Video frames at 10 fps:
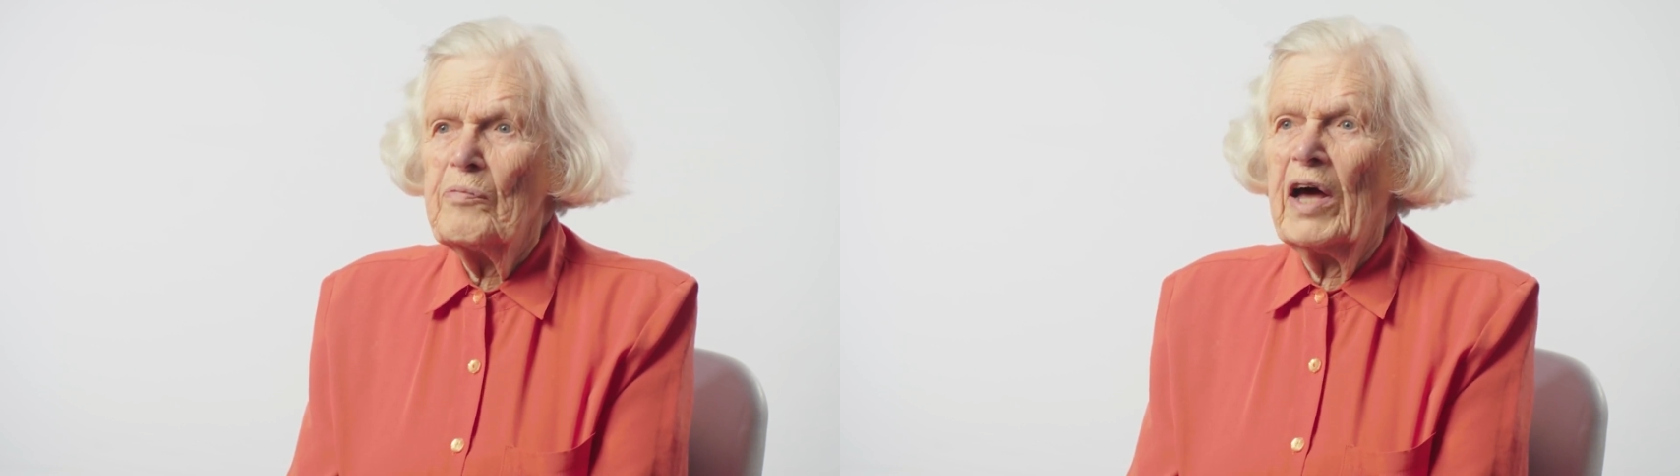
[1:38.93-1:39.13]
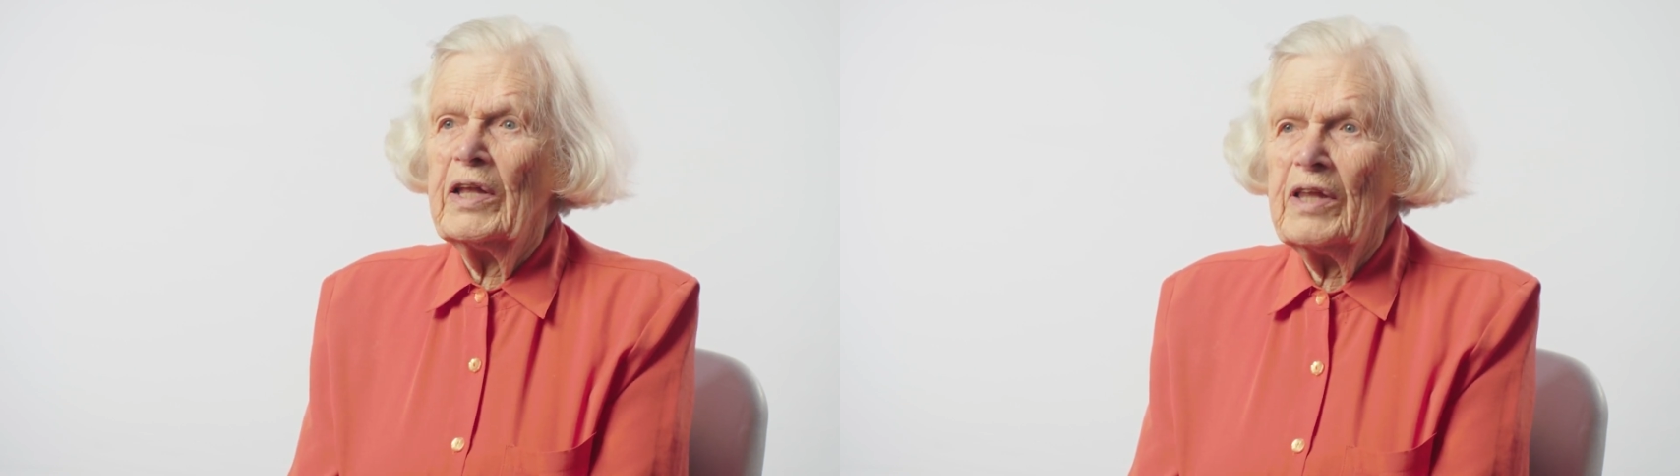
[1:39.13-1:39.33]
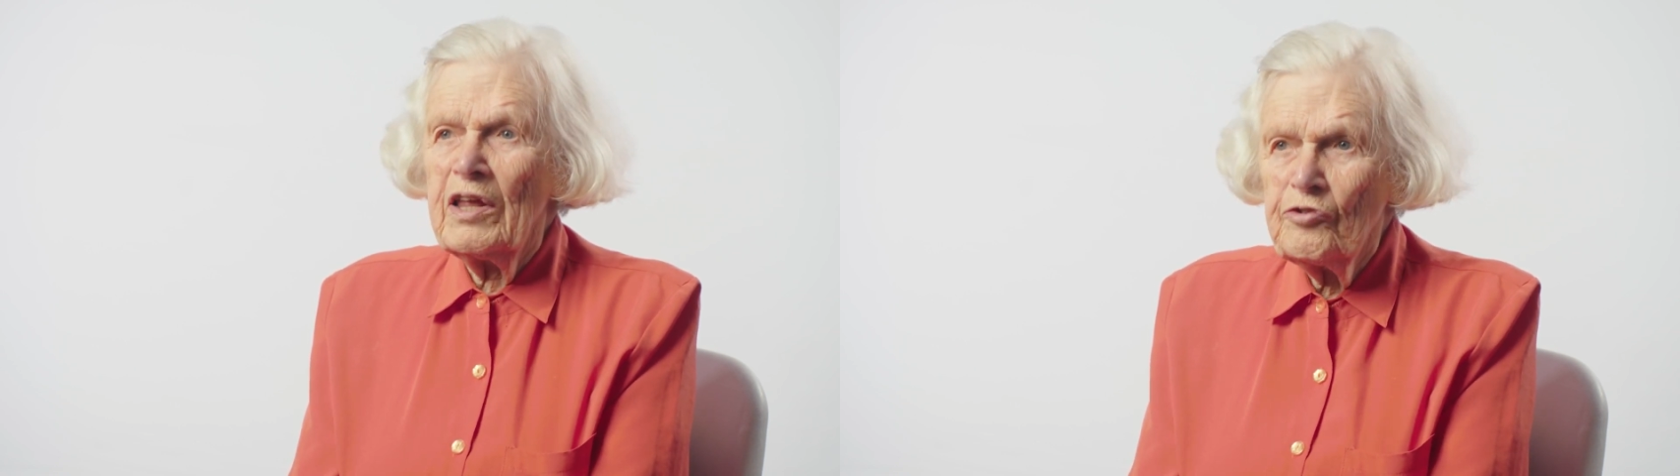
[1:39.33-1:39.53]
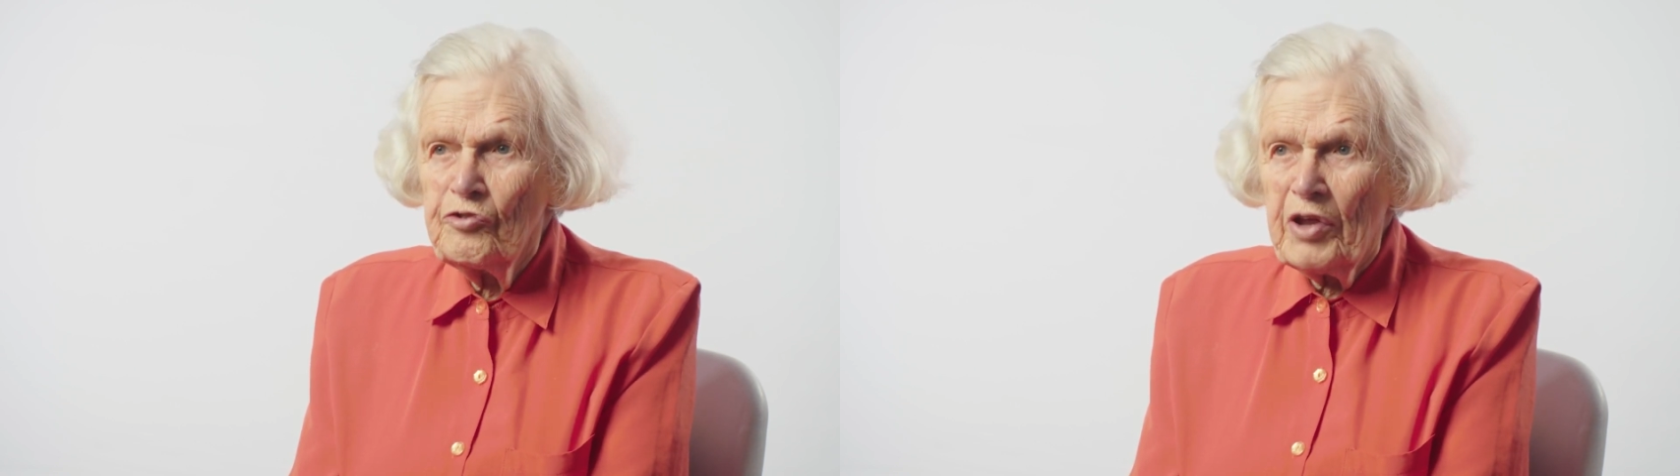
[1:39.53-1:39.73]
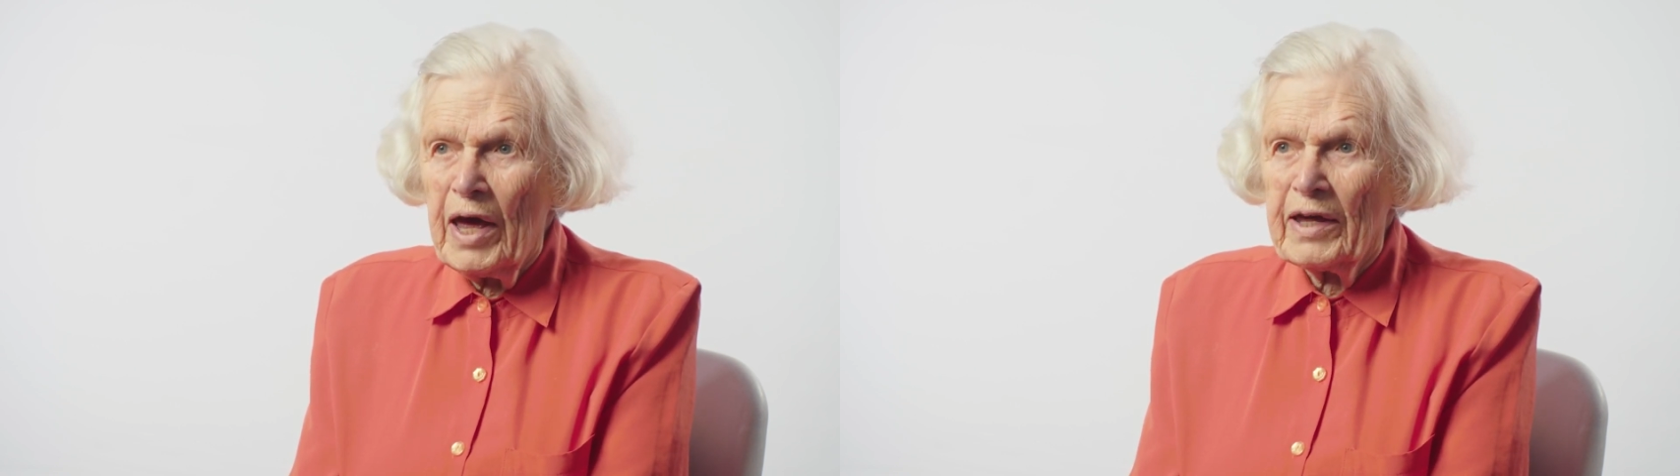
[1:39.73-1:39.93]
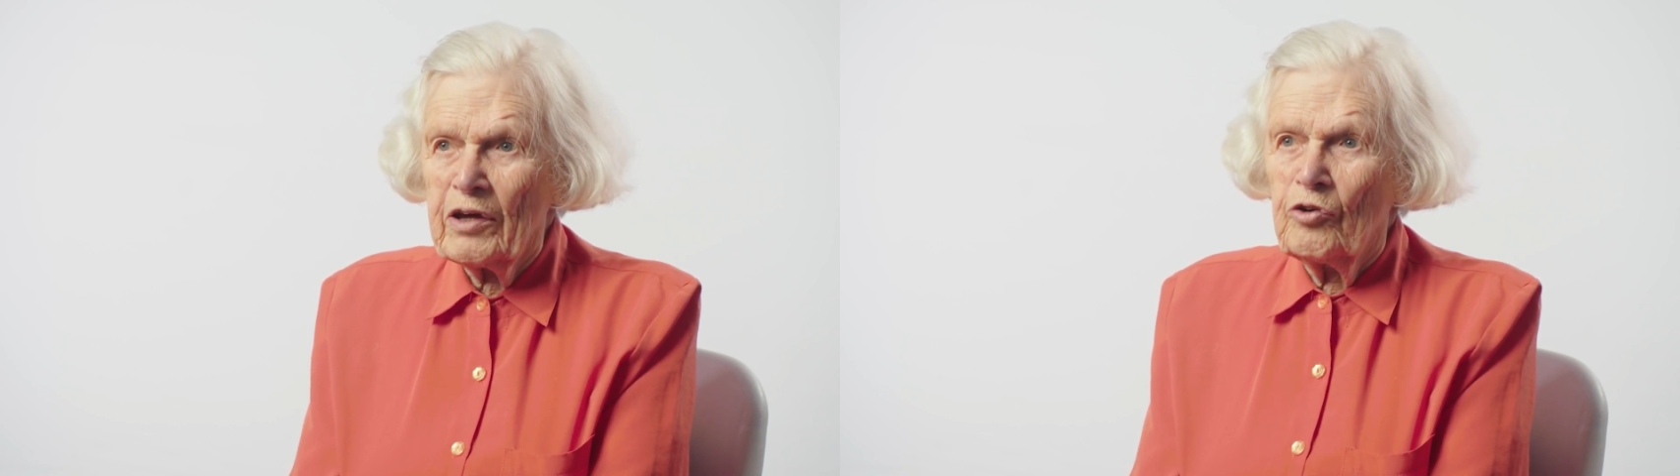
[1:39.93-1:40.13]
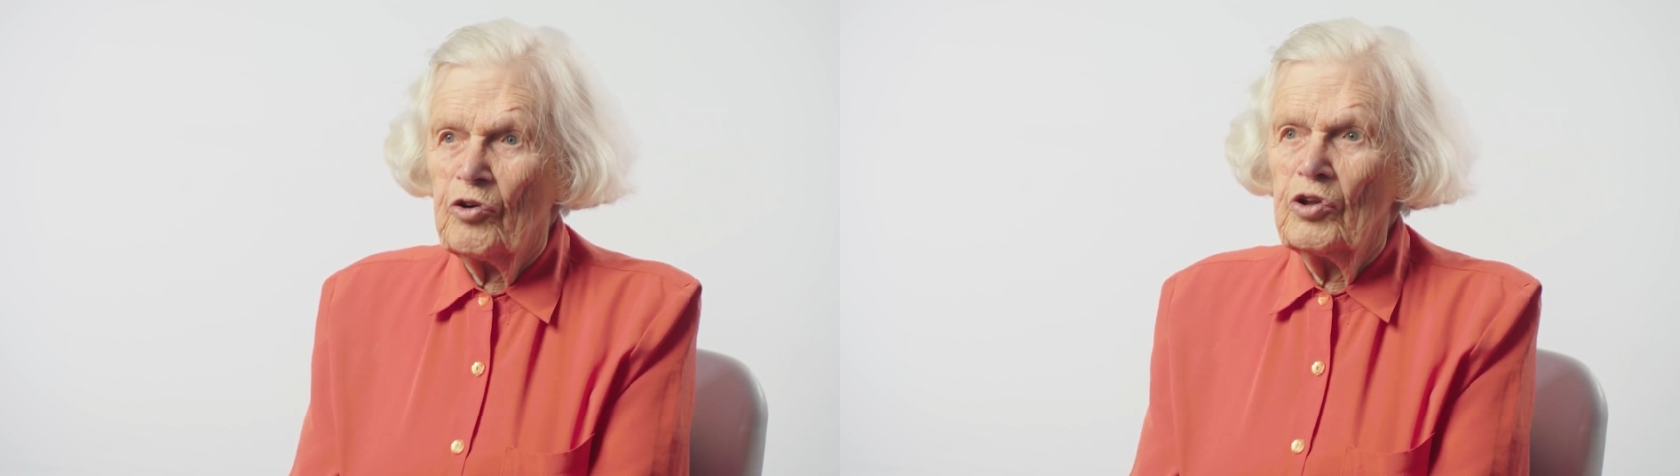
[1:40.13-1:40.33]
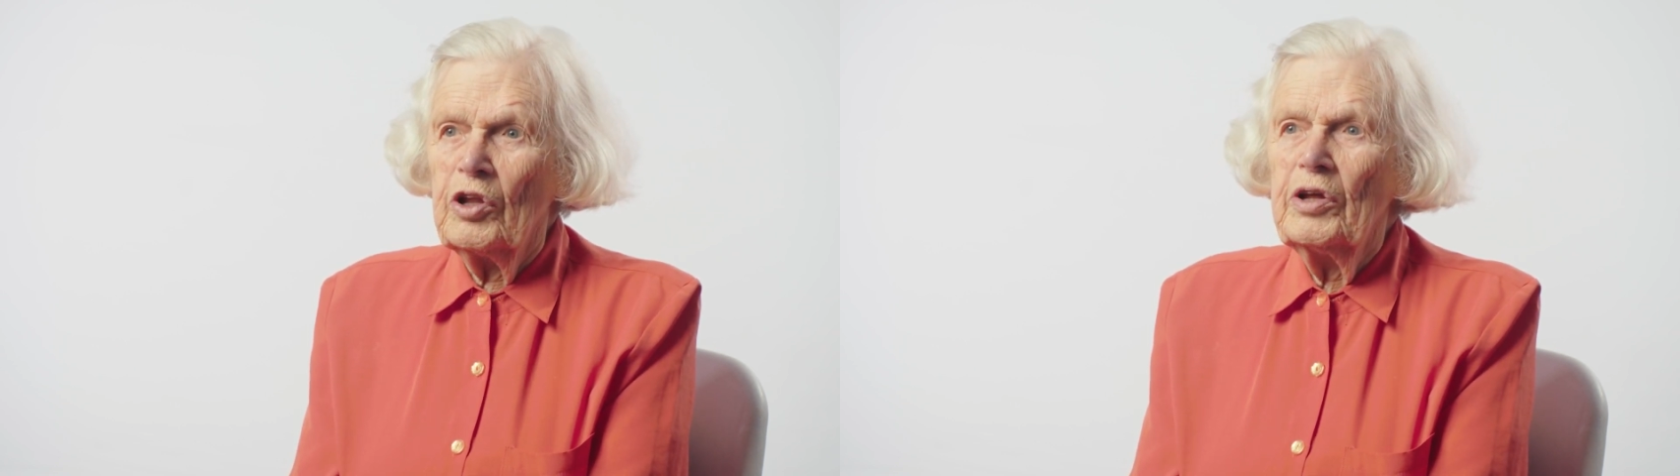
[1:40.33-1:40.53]
my left
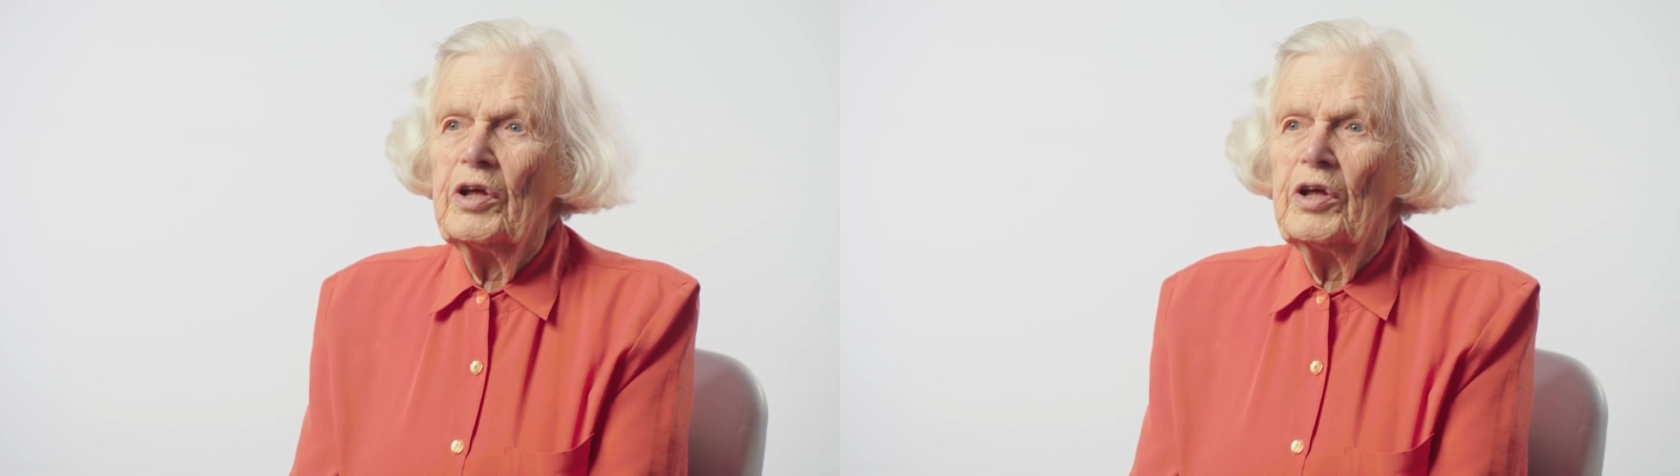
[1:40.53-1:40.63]
ankle,